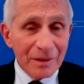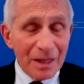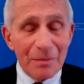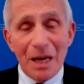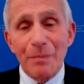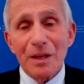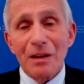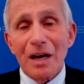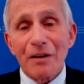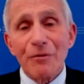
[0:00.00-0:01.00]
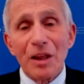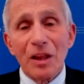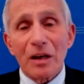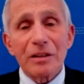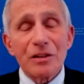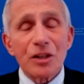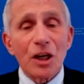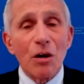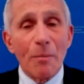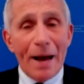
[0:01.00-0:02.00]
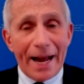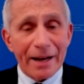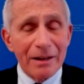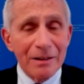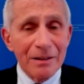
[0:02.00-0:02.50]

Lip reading: there may be a lot of reluctance to go back